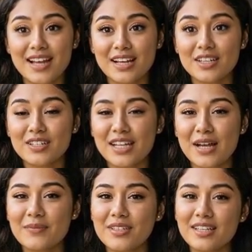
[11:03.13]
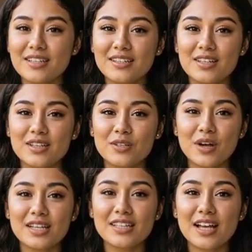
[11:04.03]
Energy companies,
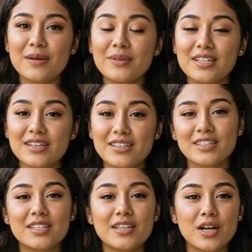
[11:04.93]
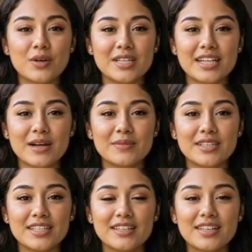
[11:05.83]
rust companies, coating
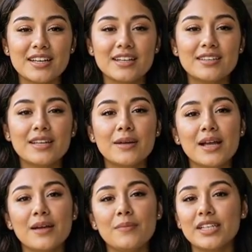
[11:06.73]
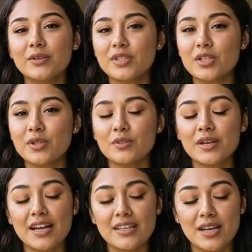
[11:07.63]
companies, they make money when you do
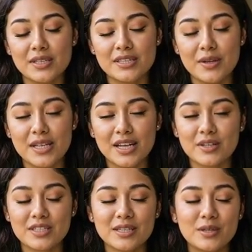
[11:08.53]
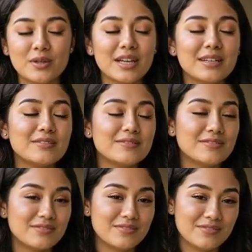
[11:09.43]
not know the $3 solution.
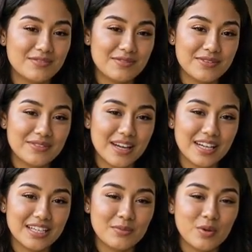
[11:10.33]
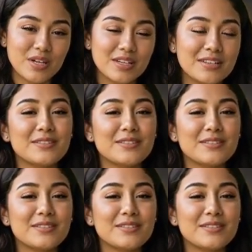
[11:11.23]
Not anymore.